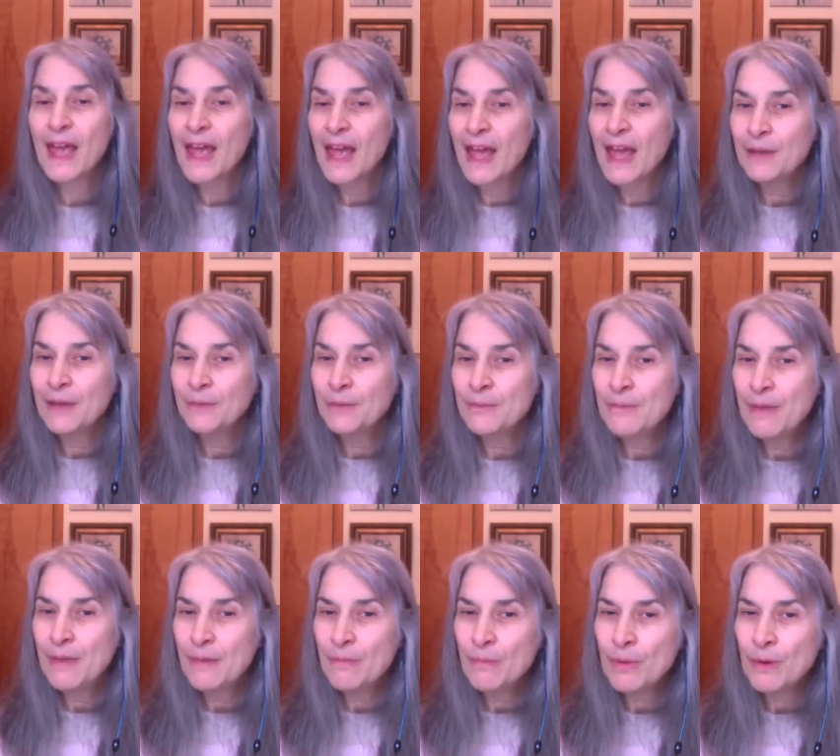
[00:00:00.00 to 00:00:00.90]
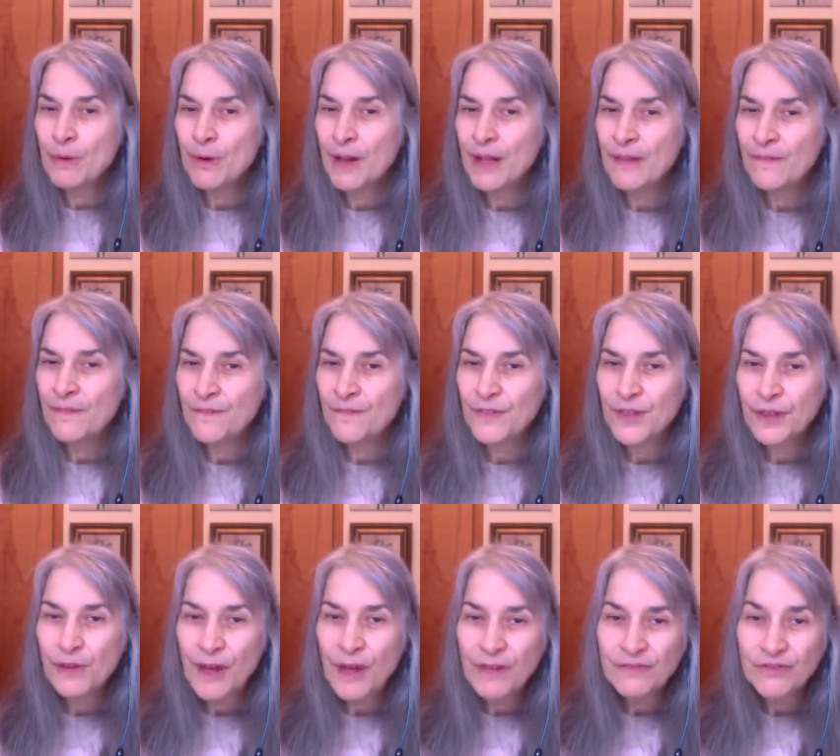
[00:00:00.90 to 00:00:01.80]
And remember, if
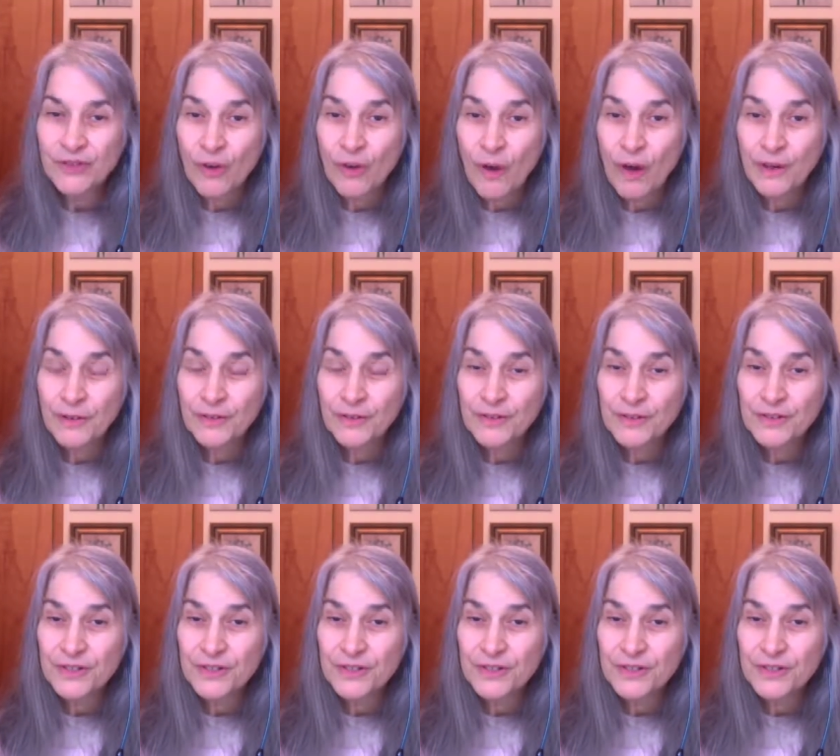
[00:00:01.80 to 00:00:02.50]
you have daughters,